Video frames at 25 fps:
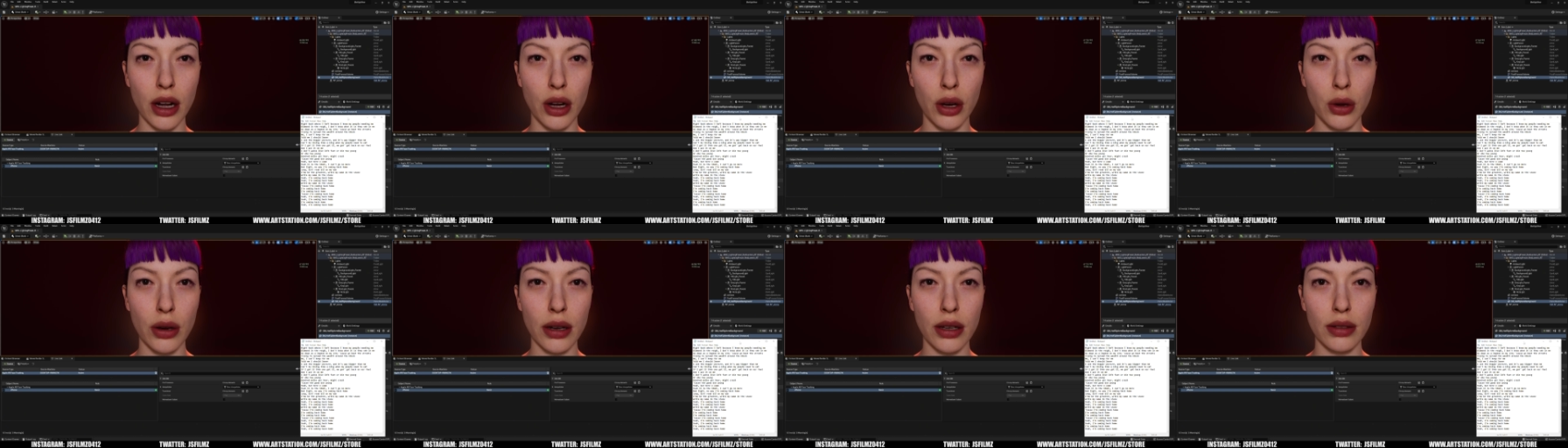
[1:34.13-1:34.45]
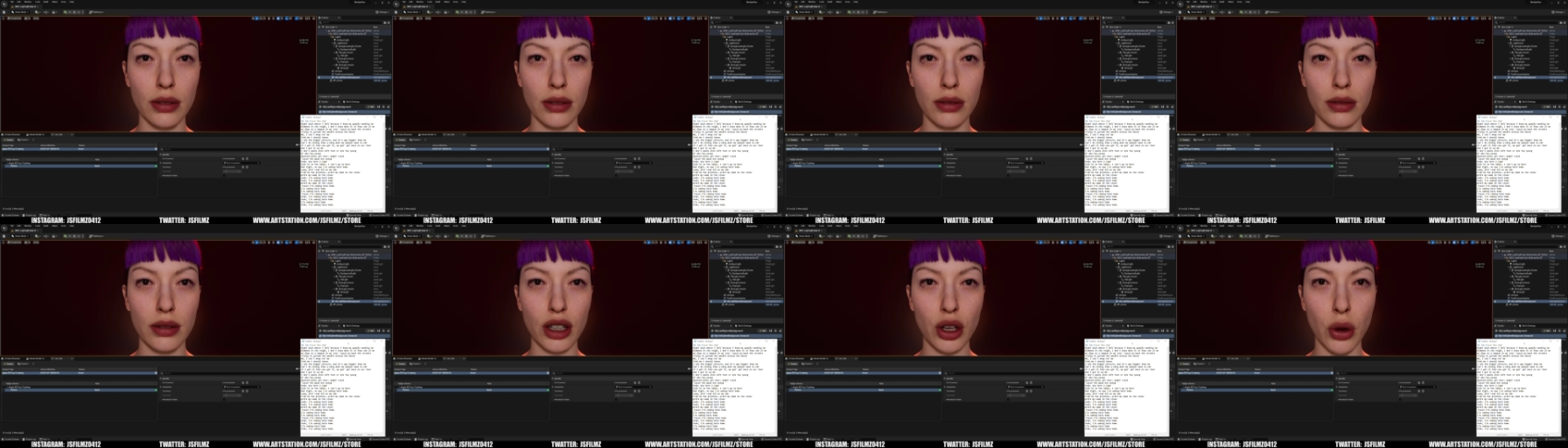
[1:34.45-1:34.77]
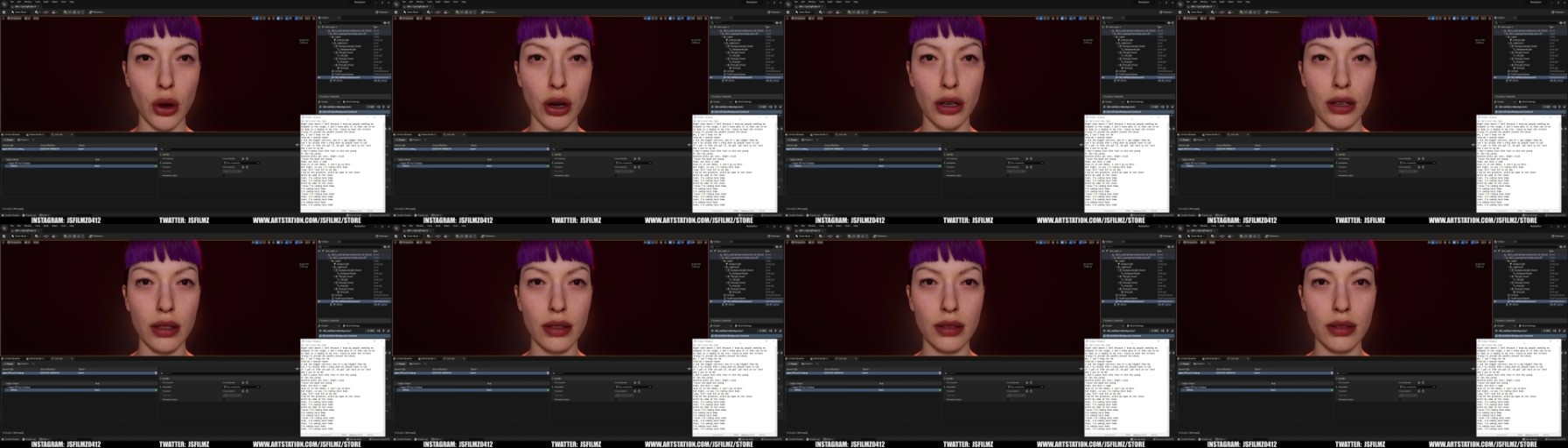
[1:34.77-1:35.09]
when the
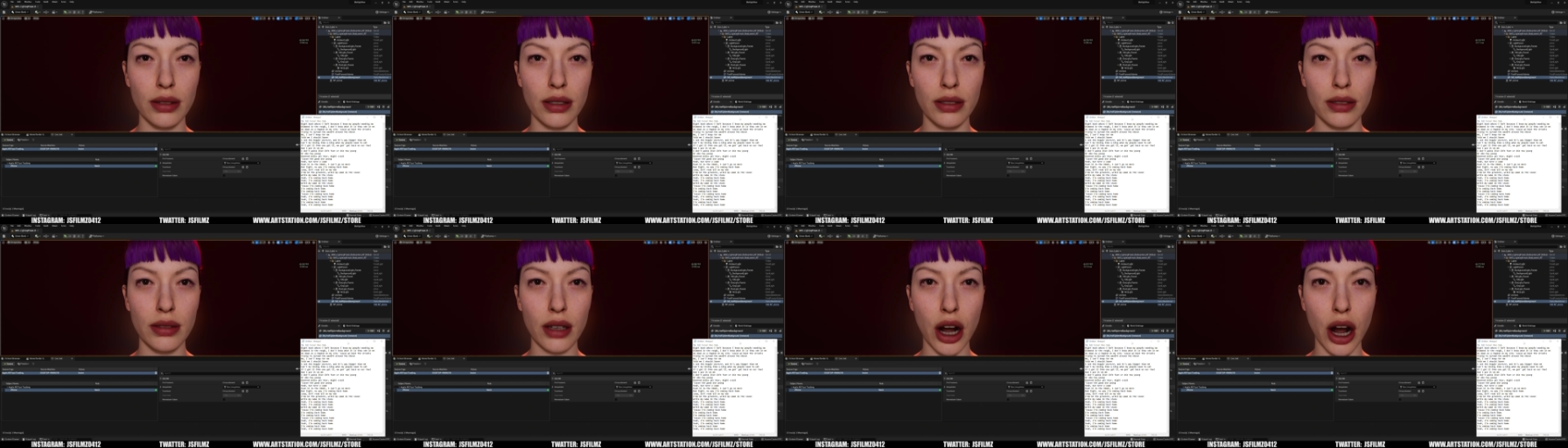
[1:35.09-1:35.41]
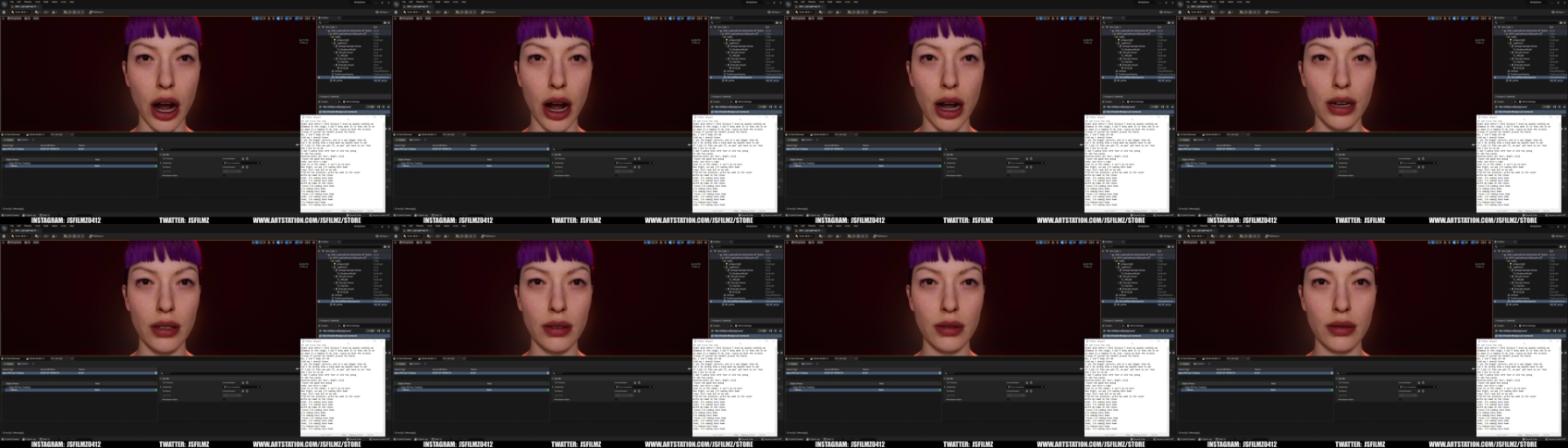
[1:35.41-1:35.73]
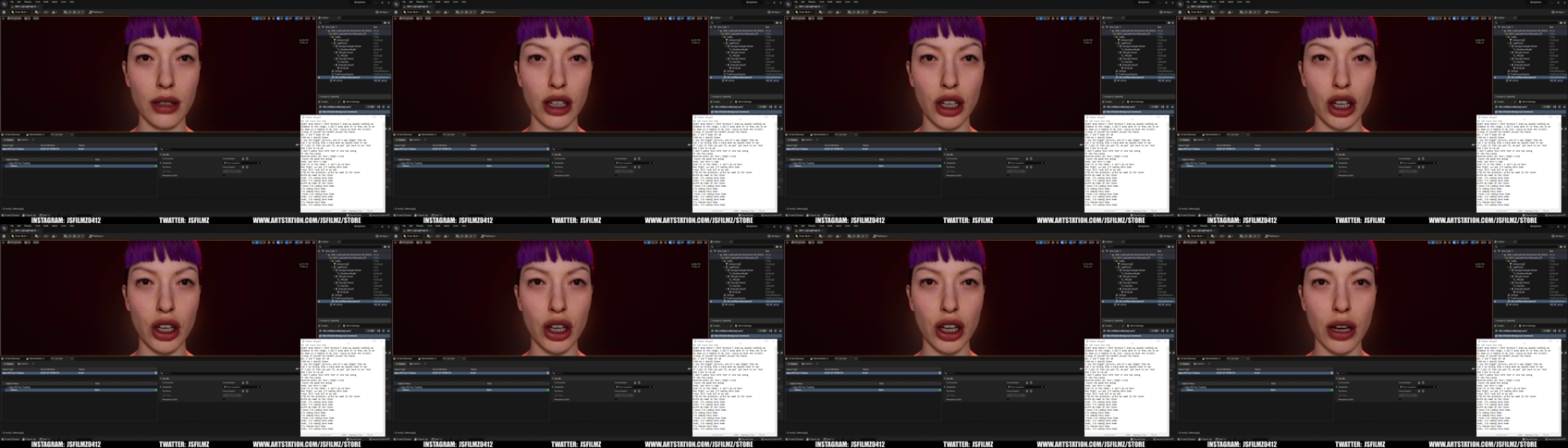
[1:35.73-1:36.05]
chorus is on
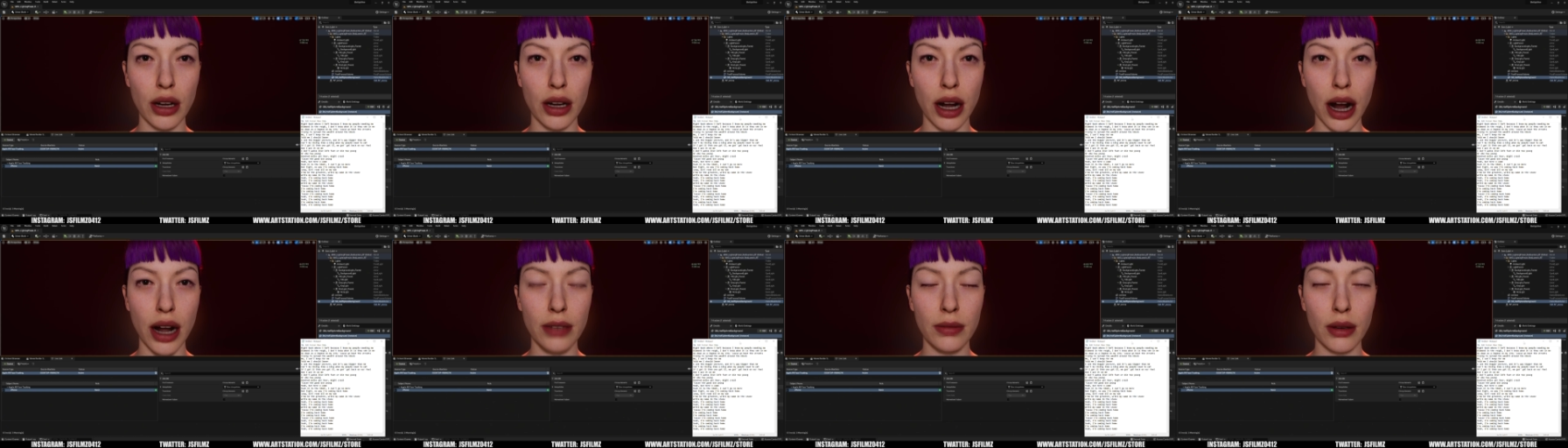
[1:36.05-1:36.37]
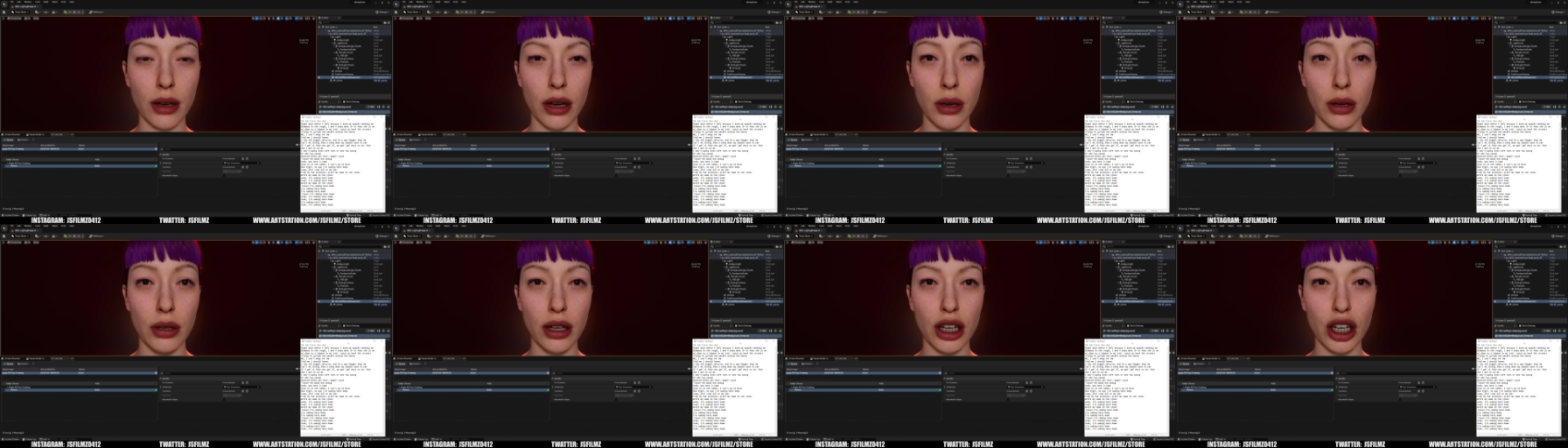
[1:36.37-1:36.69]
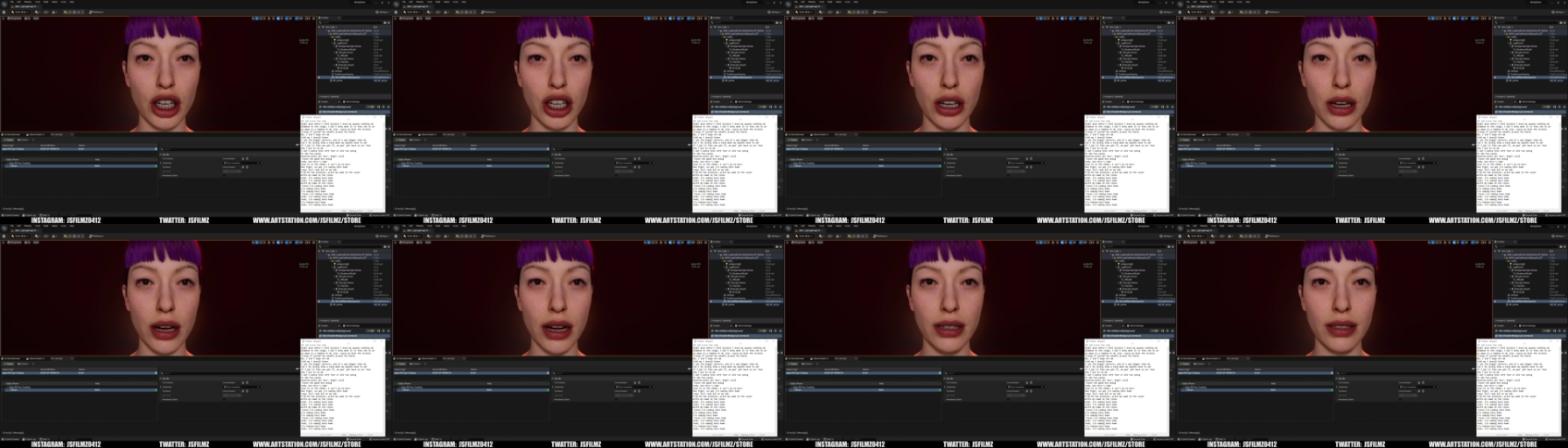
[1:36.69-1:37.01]
and the hook, I'm going to look
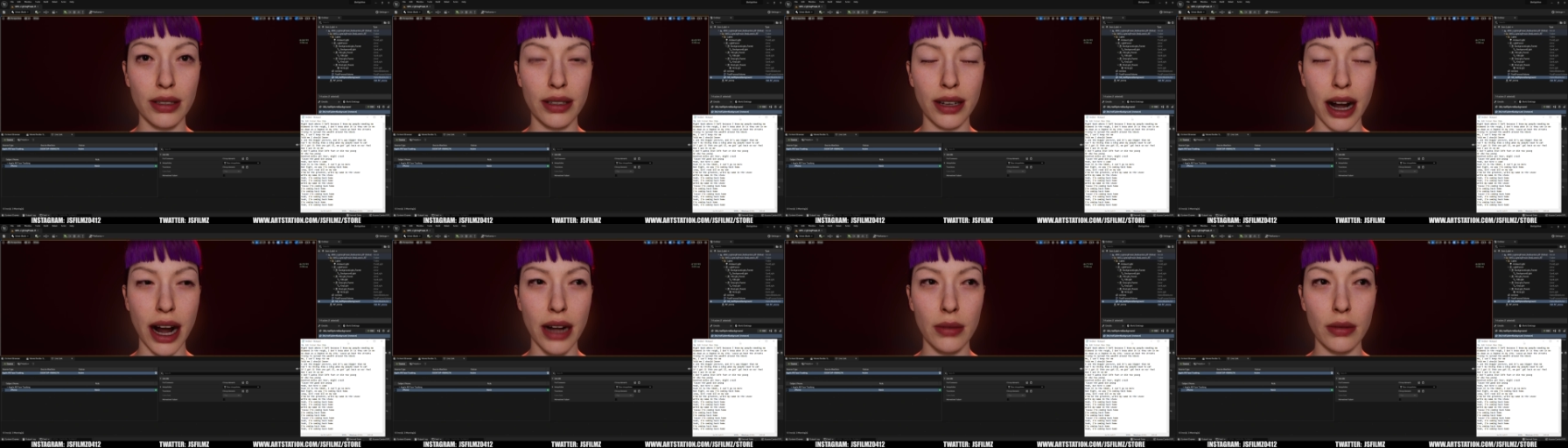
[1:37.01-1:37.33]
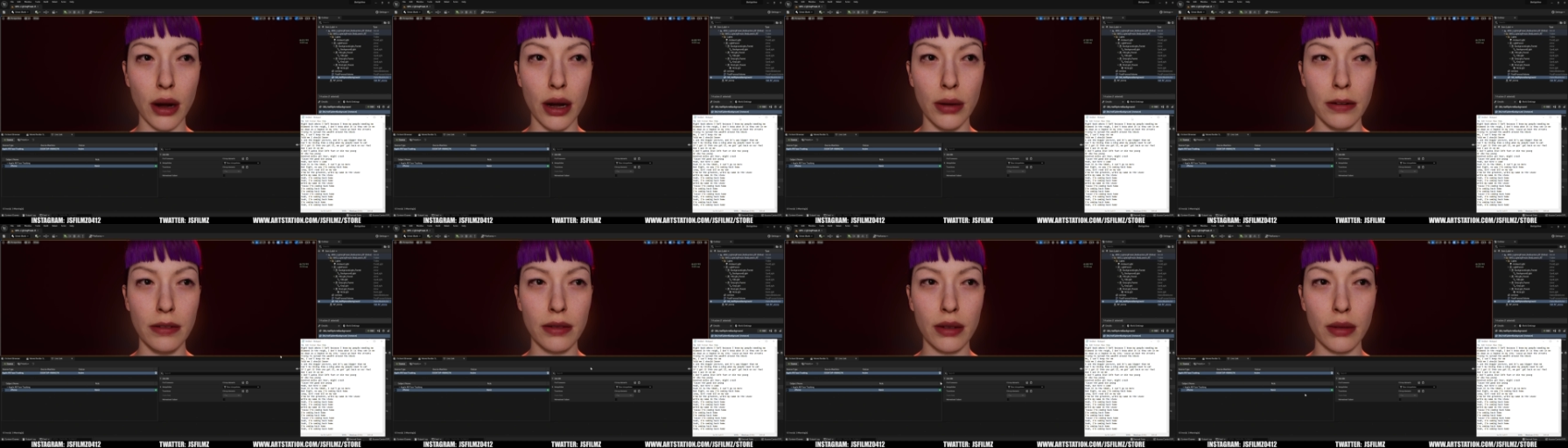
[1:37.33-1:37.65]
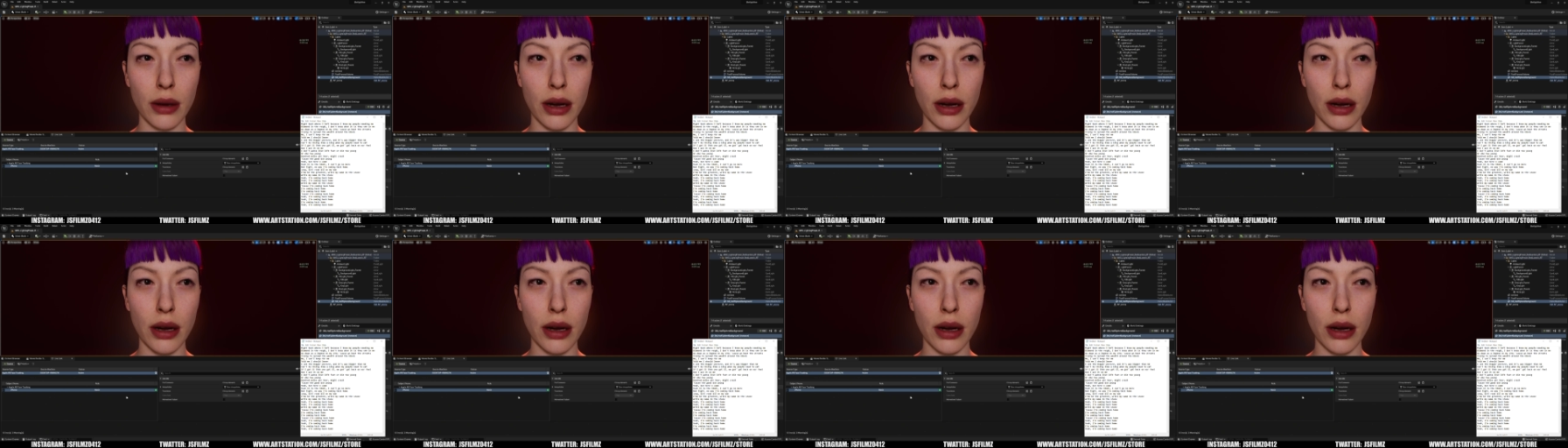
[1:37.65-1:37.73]
straight at the camera.